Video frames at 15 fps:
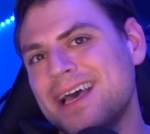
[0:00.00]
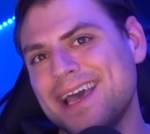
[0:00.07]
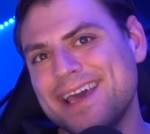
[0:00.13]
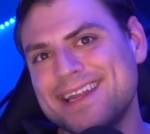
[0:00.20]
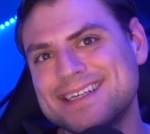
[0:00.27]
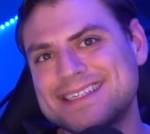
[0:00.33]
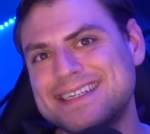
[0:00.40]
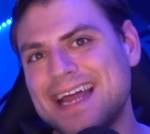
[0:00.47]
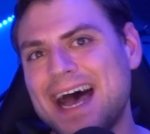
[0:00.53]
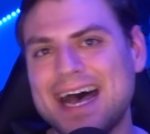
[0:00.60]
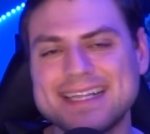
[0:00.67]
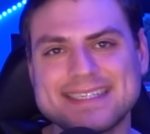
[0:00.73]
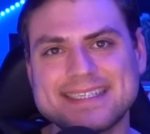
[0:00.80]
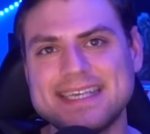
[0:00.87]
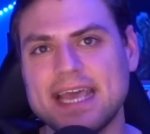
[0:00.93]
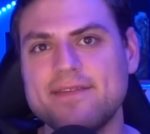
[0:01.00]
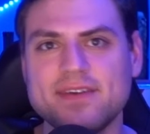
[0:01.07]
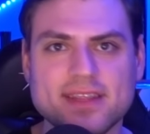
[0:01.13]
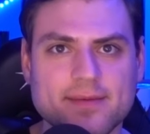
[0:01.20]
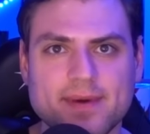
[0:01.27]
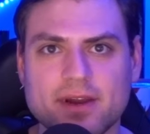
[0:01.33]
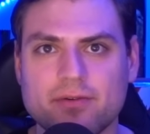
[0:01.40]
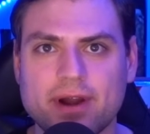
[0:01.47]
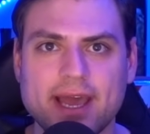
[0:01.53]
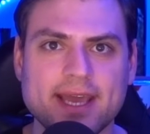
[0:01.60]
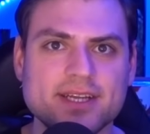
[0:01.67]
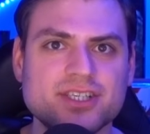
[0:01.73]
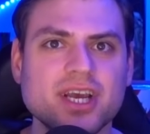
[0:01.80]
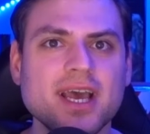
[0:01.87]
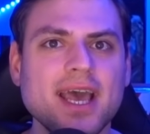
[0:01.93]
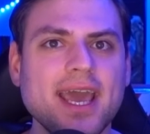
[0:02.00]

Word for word: It is not saving the mid-range.